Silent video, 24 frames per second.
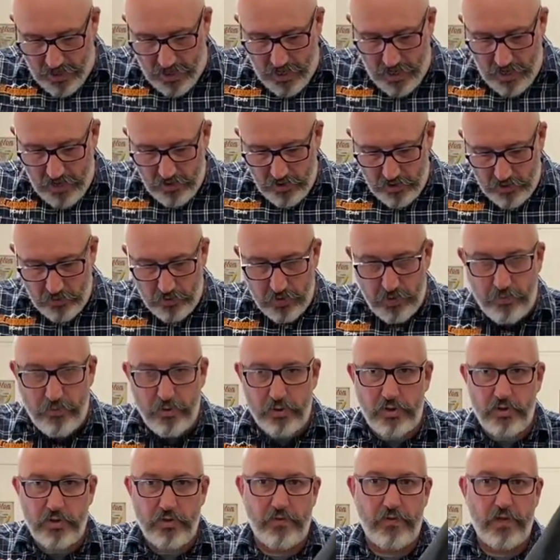and just with a
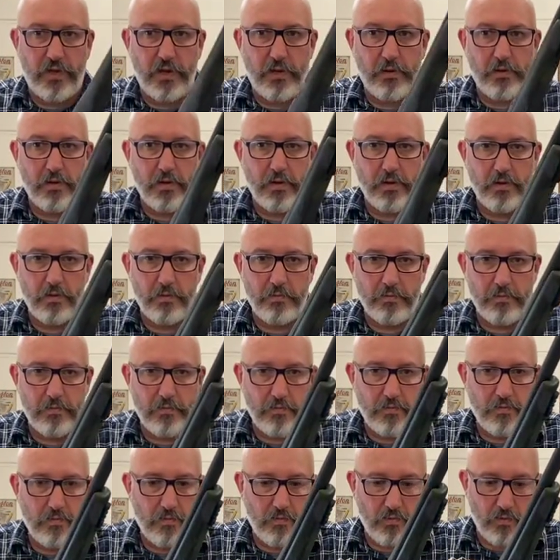push of the
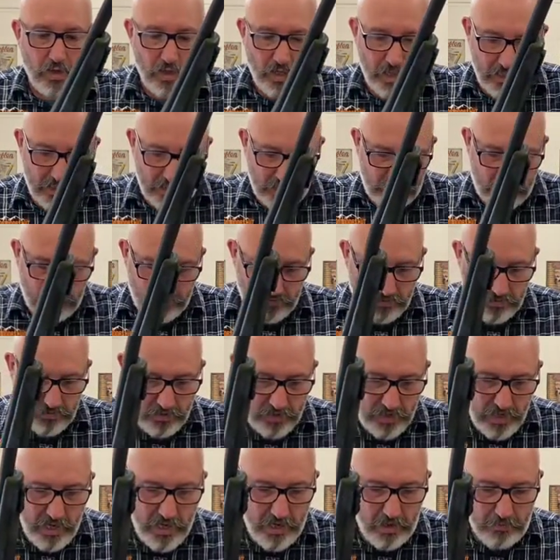release,
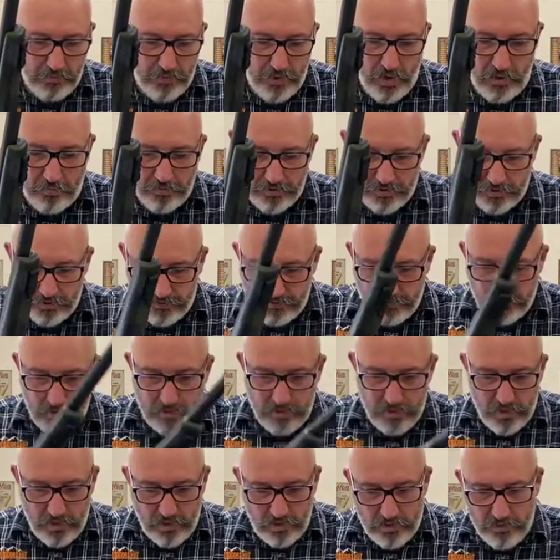out it pops.
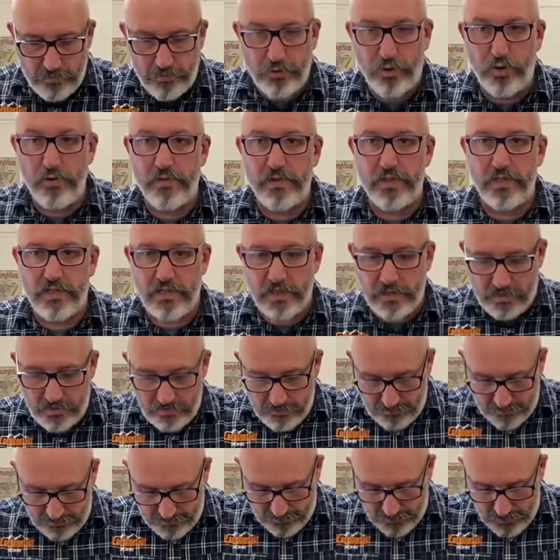It's a proven system.
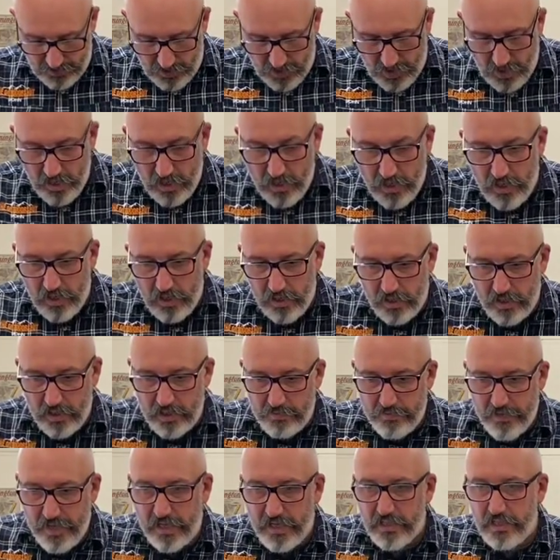These
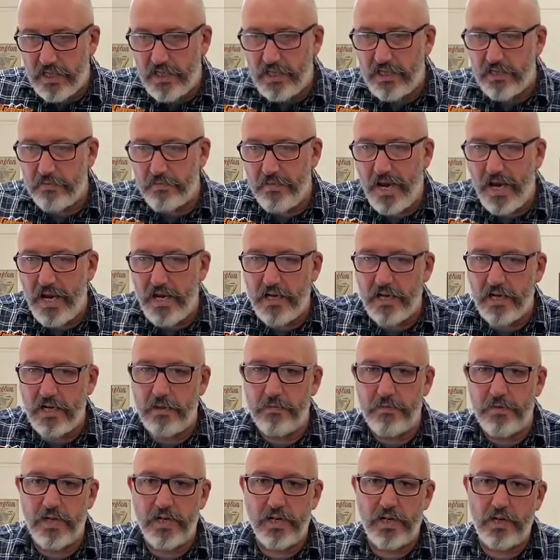magazines are made in
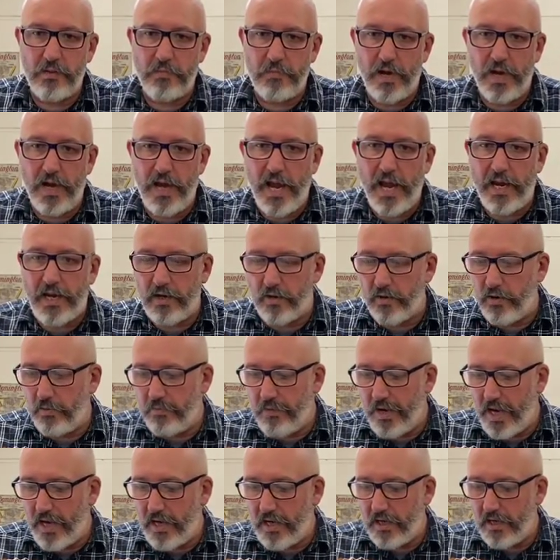America by Accurate
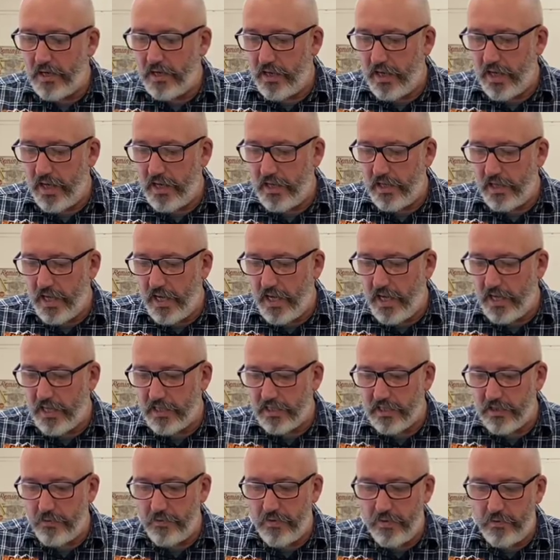Mag, and they are
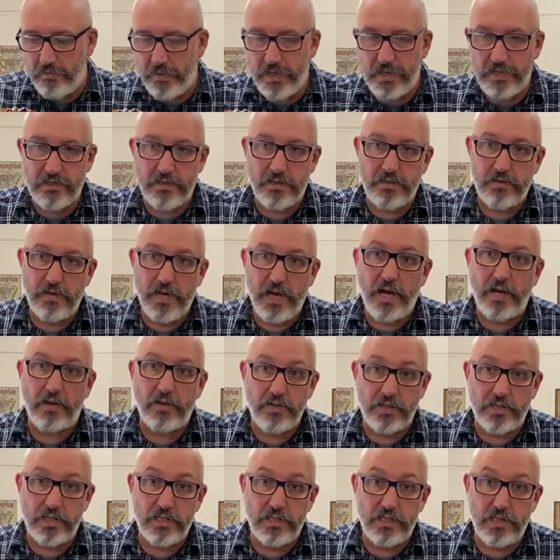some of the best
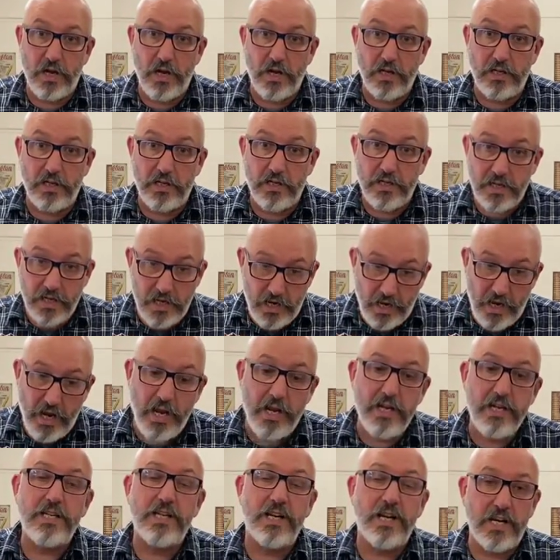accuracy
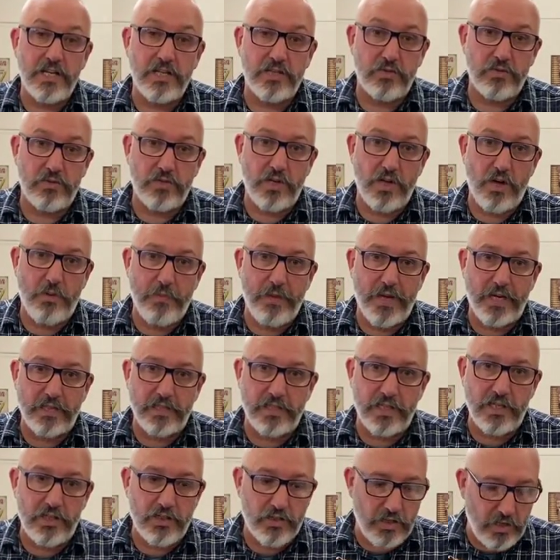international style
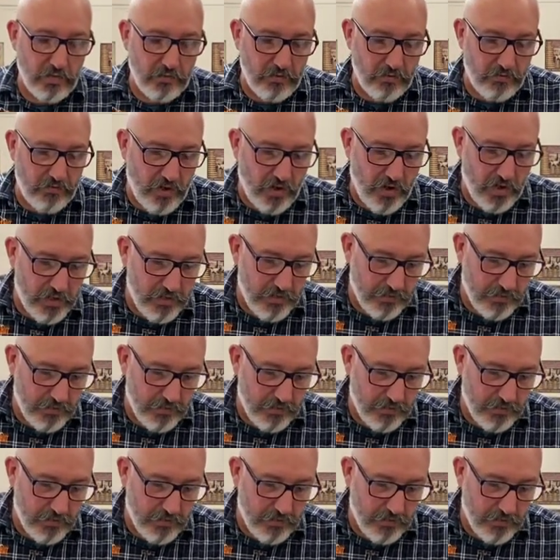magazines you'll ever find.